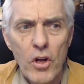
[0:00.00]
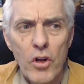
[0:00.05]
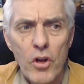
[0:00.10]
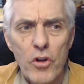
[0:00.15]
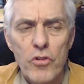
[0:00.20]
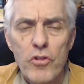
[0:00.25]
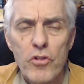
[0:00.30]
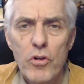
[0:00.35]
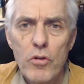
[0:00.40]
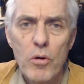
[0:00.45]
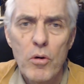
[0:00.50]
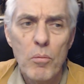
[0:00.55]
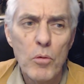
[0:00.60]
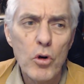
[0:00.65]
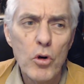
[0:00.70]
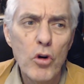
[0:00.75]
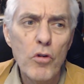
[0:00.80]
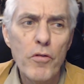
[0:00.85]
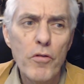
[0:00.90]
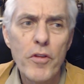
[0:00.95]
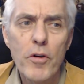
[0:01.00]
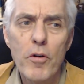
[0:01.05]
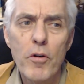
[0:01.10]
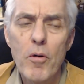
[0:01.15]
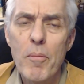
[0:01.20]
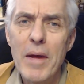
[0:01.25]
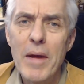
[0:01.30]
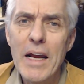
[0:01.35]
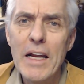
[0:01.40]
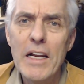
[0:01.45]
To remove the
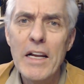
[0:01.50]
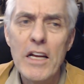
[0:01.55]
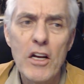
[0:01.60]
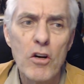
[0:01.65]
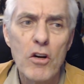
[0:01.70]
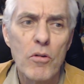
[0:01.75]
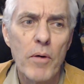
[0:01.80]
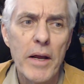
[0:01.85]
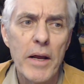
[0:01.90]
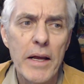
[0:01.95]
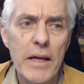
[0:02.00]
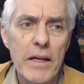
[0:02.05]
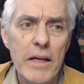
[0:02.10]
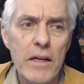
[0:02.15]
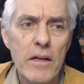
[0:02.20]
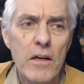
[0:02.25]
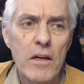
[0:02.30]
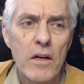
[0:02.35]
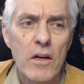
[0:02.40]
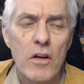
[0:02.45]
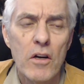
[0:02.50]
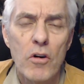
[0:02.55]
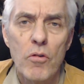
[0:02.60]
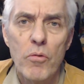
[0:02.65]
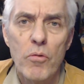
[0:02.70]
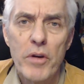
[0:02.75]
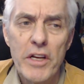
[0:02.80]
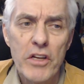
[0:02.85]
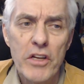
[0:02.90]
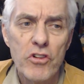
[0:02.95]
remaining gray
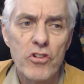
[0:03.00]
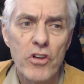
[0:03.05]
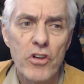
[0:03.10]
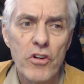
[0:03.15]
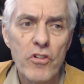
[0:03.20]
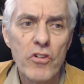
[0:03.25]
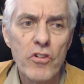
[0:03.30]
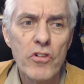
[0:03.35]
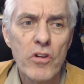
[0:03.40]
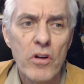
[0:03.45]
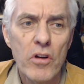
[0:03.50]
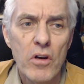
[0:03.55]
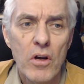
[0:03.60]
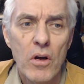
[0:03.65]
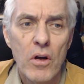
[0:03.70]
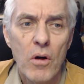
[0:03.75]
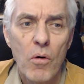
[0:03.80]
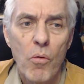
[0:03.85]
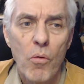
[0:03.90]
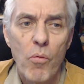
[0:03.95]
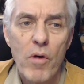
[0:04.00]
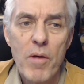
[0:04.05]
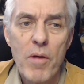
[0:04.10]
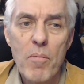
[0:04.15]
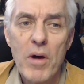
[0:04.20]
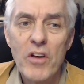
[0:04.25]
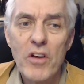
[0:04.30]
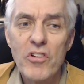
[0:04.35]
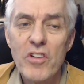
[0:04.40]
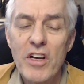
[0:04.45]
regions, we
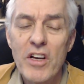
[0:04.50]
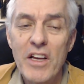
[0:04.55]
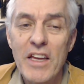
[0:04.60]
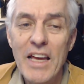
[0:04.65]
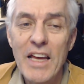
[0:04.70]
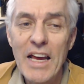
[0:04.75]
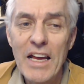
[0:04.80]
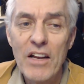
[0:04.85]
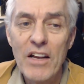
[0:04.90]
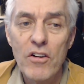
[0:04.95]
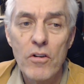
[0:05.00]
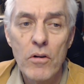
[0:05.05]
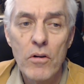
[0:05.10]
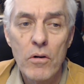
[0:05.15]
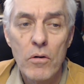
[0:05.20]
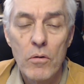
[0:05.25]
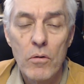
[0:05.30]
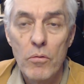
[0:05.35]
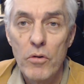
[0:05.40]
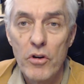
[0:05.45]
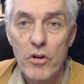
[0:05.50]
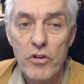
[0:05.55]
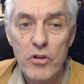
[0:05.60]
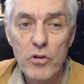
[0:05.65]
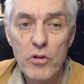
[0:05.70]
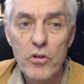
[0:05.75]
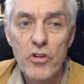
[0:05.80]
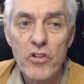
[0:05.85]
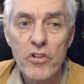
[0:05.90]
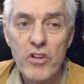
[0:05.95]
must again
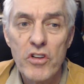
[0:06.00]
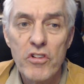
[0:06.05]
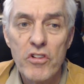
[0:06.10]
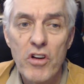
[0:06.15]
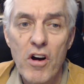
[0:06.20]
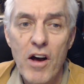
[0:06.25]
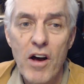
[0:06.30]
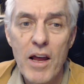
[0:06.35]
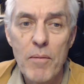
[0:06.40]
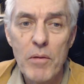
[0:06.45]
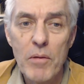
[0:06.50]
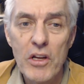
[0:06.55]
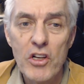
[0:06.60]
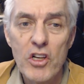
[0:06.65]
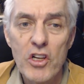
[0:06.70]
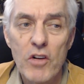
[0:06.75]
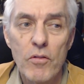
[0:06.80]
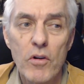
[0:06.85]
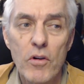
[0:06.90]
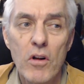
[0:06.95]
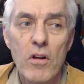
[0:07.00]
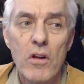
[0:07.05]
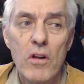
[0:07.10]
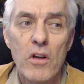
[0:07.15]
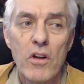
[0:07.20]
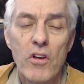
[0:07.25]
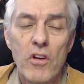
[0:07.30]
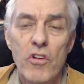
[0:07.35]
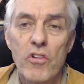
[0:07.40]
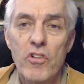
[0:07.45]
reduce the time interval
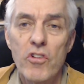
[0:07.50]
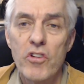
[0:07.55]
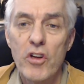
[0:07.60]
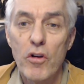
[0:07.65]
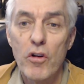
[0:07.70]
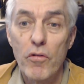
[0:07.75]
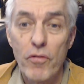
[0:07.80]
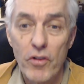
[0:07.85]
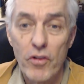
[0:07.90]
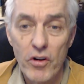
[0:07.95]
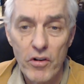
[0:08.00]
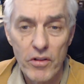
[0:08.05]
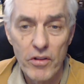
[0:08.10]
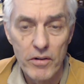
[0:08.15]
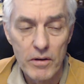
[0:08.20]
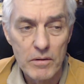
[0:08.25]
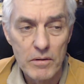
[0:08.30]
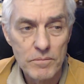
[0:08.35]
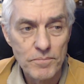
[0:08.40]
still further.